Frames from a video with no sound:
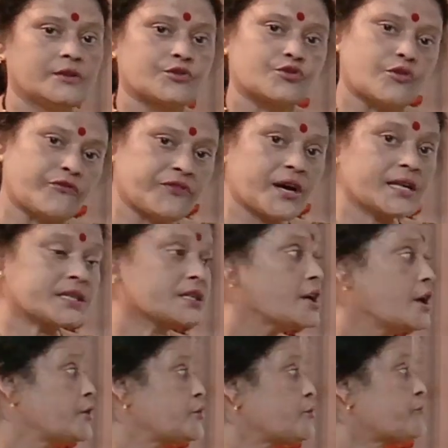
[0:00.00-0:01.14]
So first
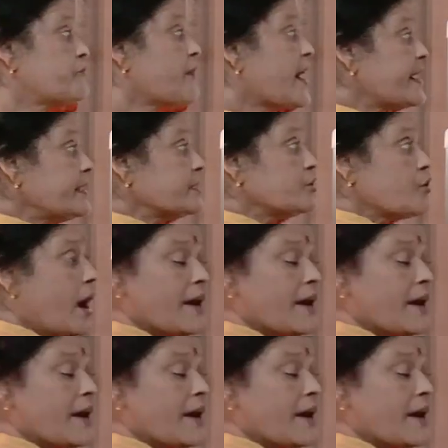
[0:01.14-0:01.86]
you find,